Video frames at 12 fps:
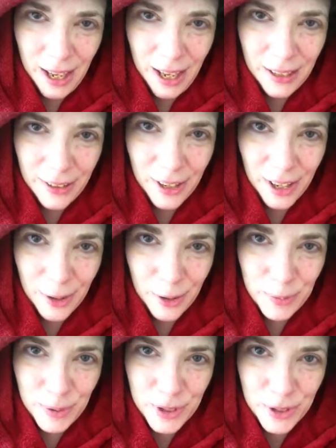And looking at those
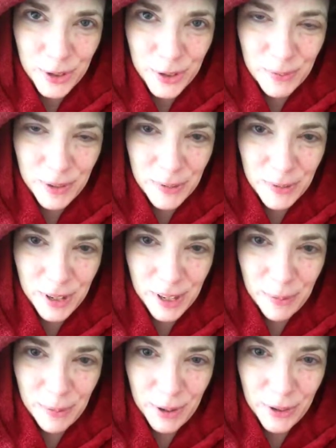pictures makes me
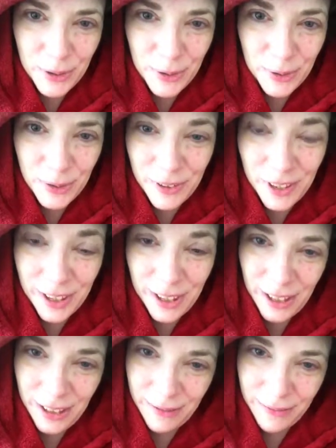think about, too, the fact
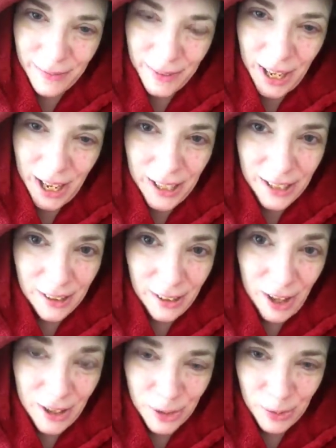that I had
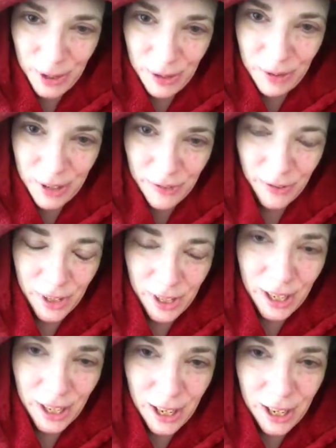lost weight with
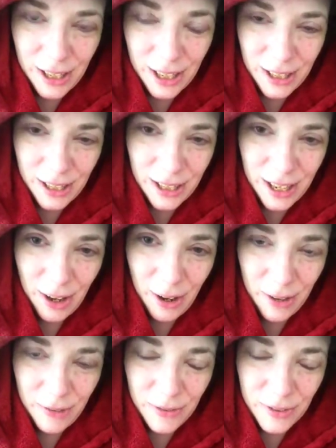everything, and then now
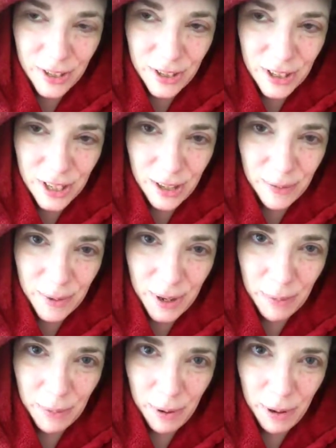I've since gained
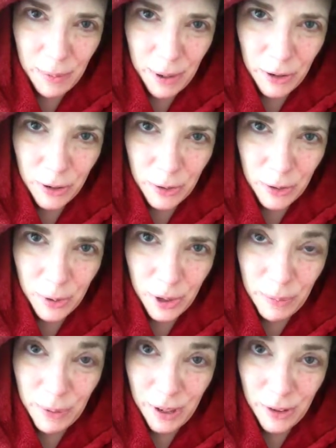back probably about 20
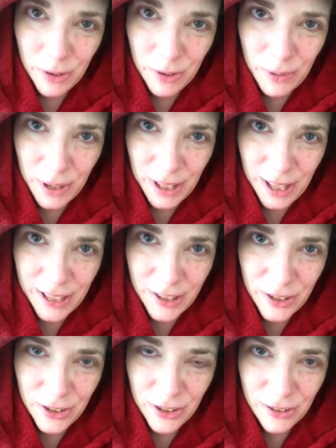pounds from my
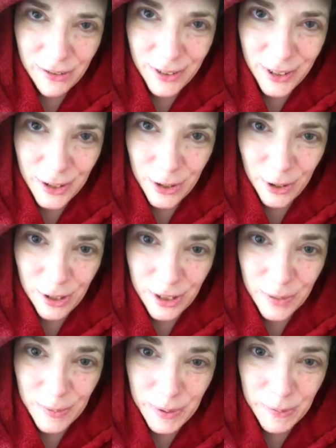lightest since all
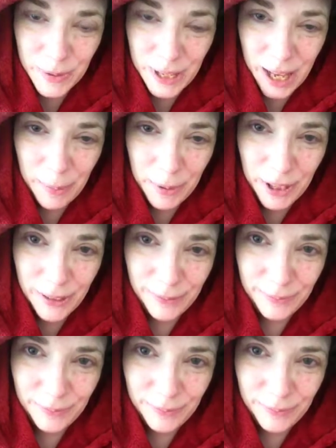this has been happening.